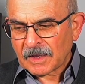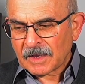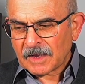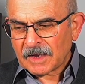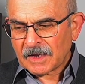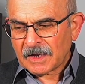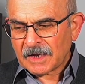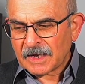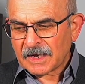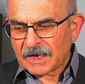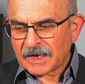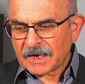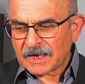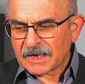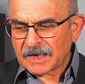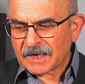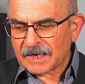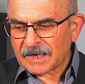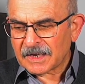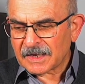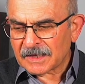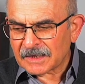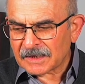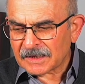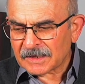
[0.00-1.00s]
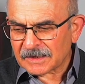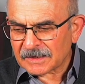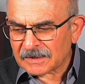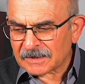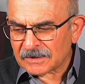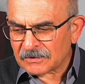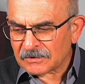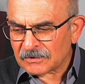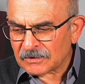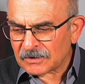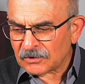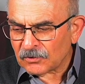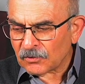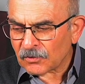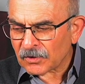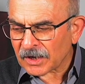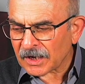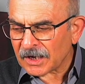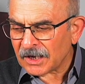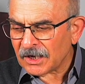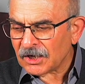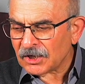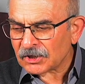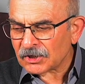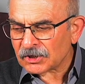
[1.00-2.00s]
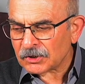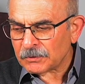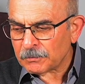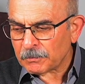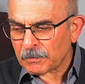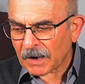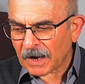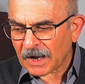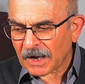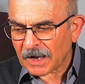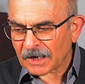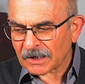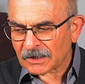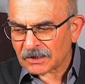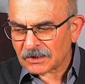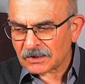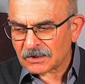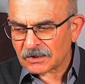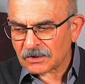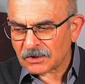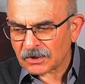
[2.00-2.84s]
your energy back.